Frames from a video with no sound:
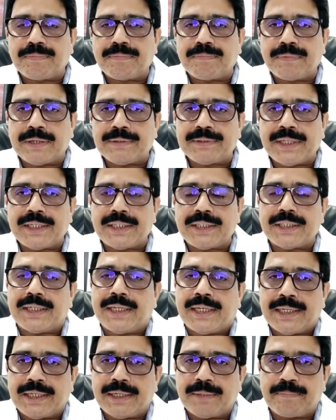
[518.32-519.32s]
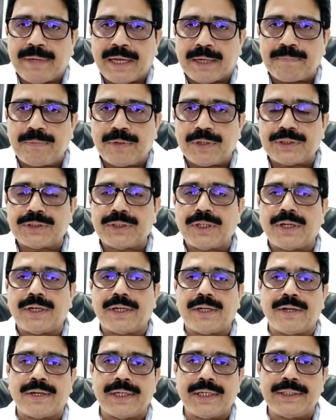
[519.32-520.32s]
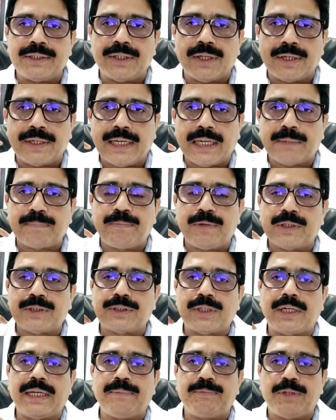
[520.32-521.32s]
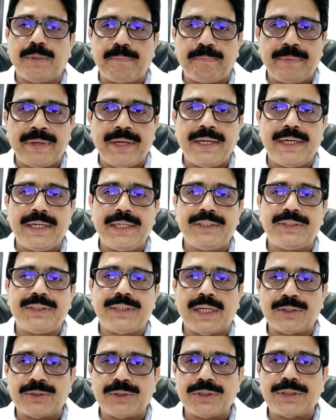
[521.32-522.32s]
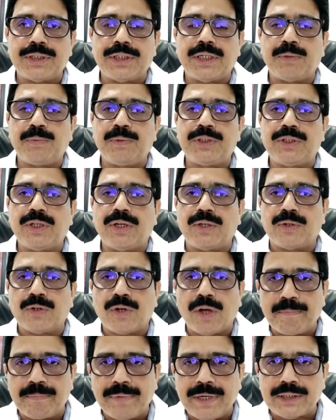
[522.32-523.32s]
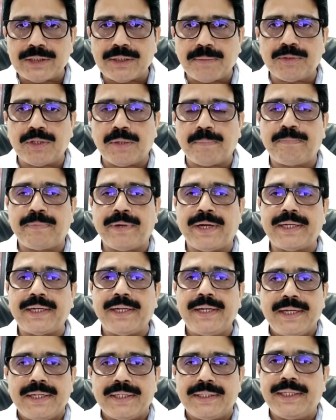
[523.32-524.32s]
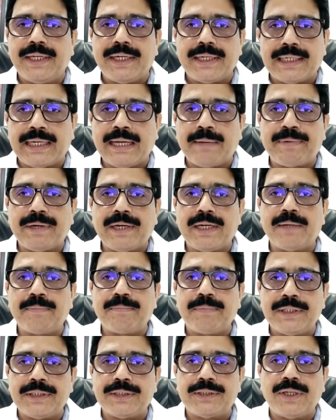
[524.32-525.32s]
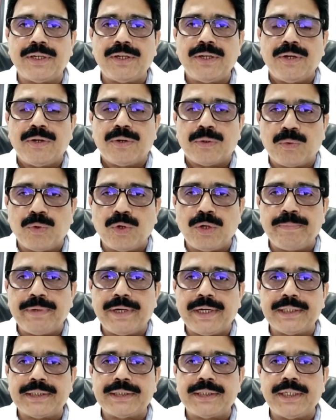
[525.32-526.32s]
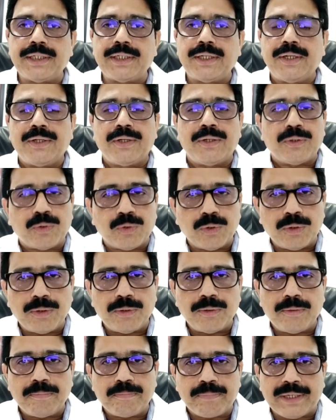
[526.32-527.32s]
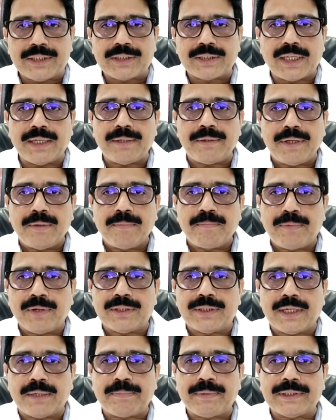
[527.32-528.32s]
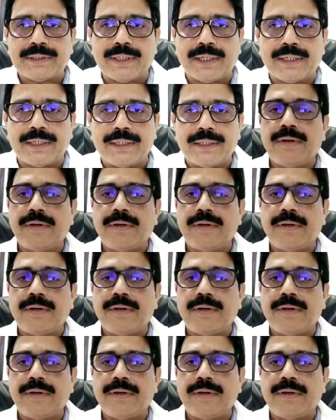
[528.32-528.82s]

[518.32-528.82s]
present in back person or in the neck person, if the pain is associated with the numbness of the part, then Gnapalium is the good medicine to prescribe for that patient.